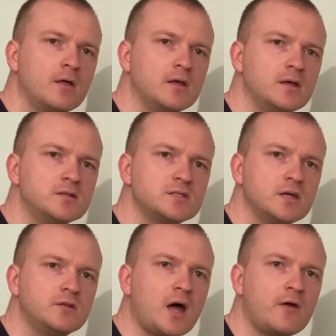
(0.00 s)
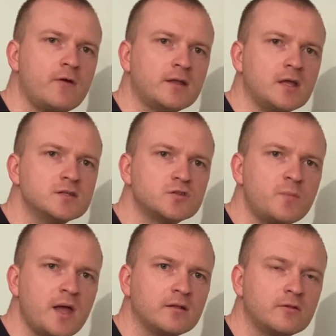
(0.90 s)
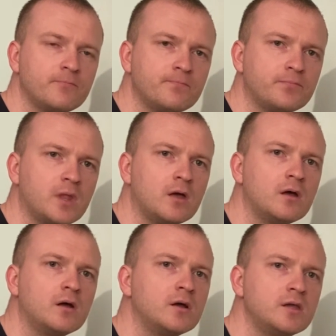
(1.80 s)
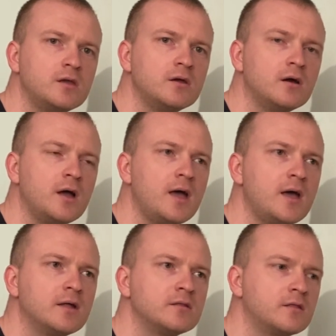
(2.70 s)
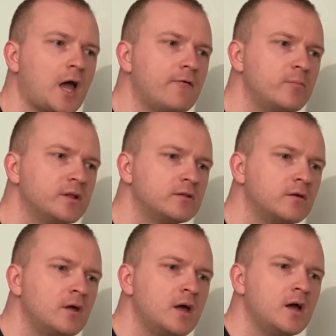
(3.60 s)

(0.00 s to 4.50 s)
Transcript: It's a direct instrument here, and the government